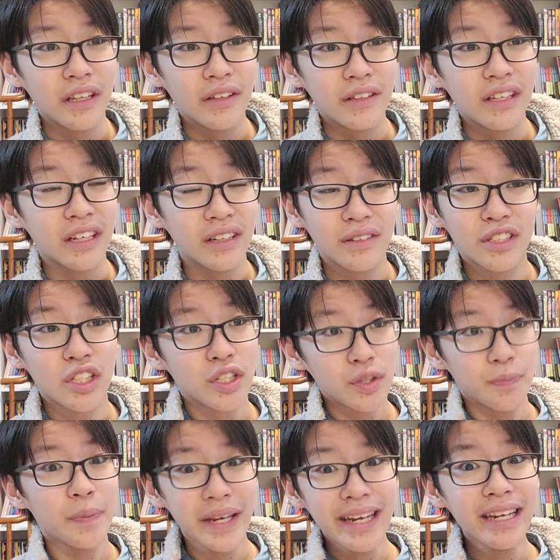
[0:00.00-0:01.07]
the
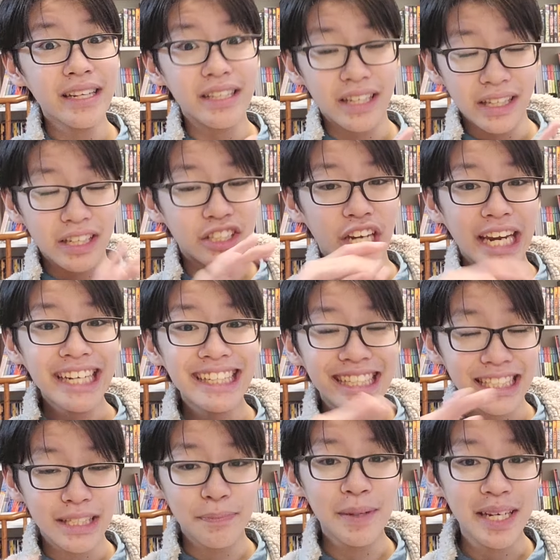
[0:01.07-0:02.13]
speed, the
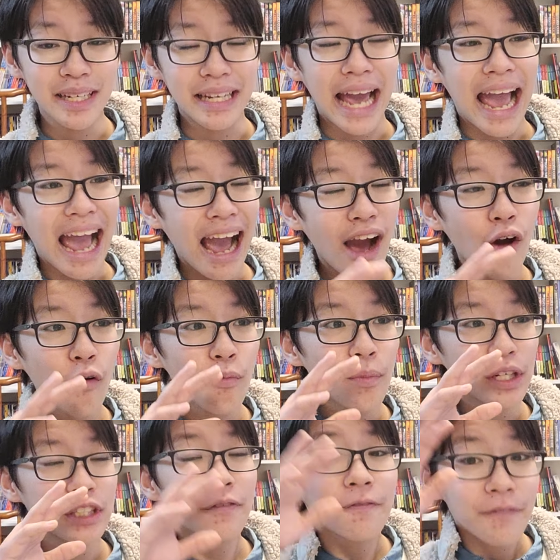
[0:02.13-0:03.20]
changing speed, how
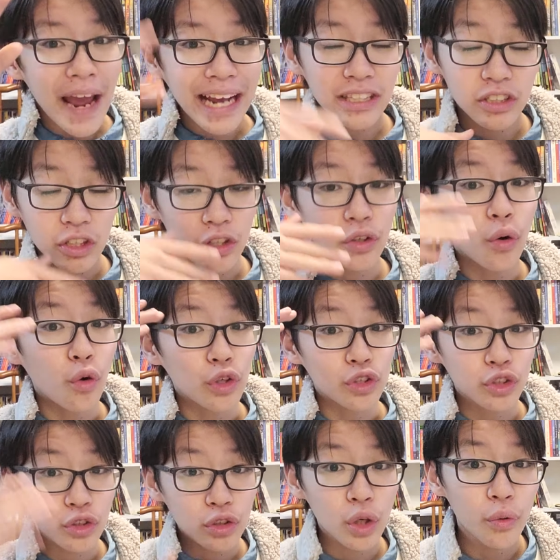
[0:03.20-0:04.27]
much faster or
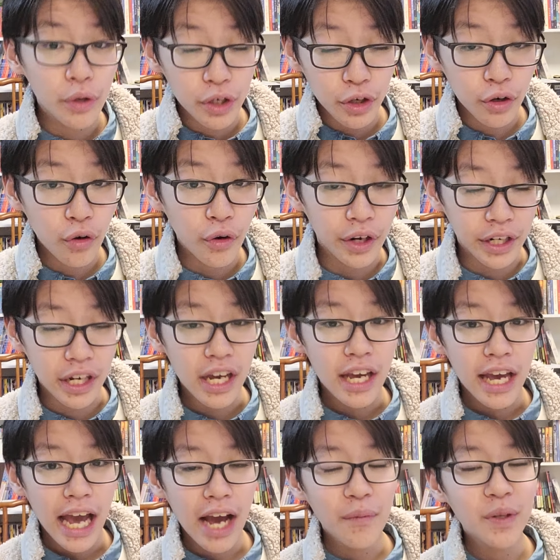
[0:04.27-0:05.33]
slower you're going,
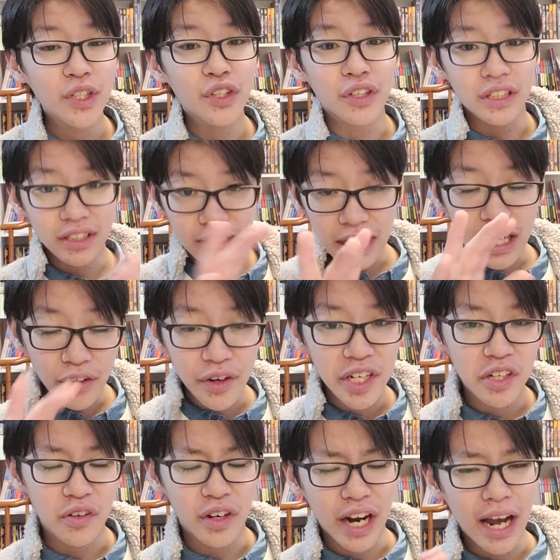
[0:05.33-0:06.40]
how much you're
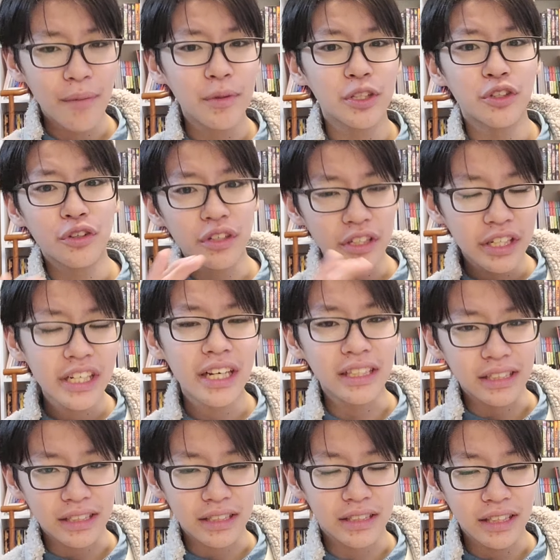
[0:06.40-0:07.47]
accelerating or how much you're
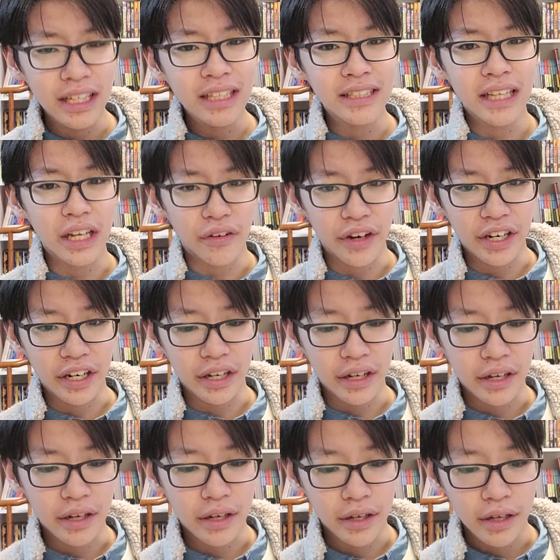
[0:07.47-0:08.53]
decelerating.
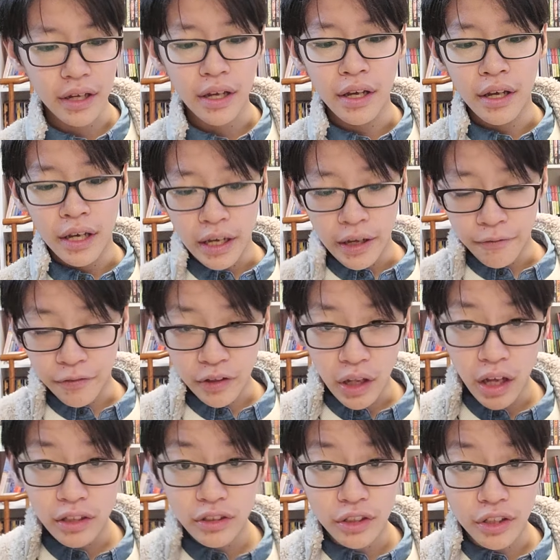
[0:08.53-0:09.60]
And
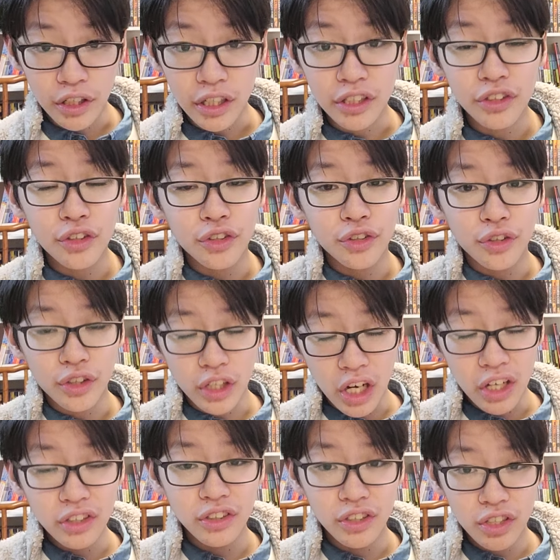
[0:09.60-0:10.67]
velocity is just the
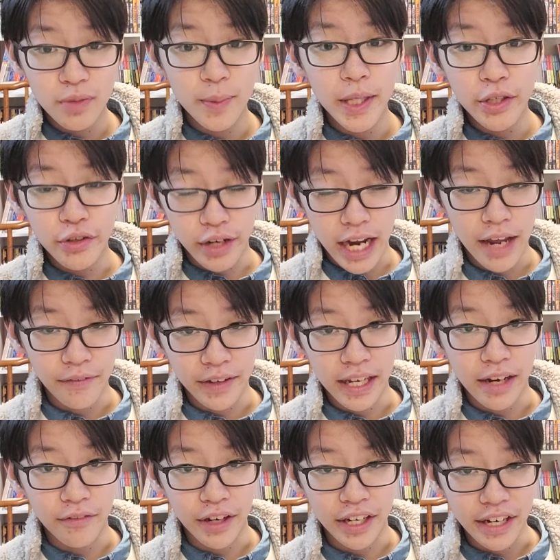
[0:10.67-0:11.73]
constant speed you're having
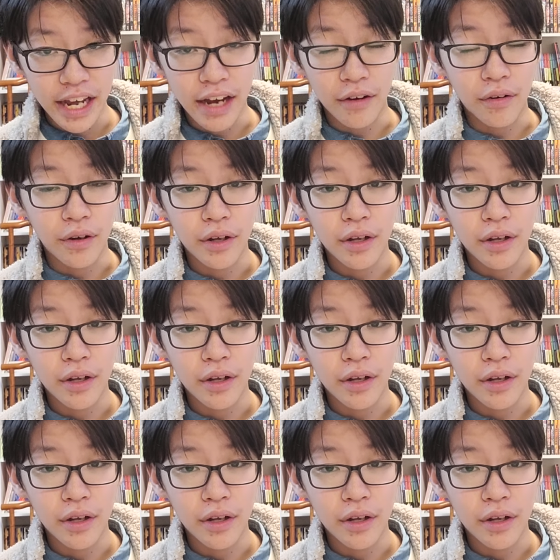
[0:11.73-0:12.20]
at right now.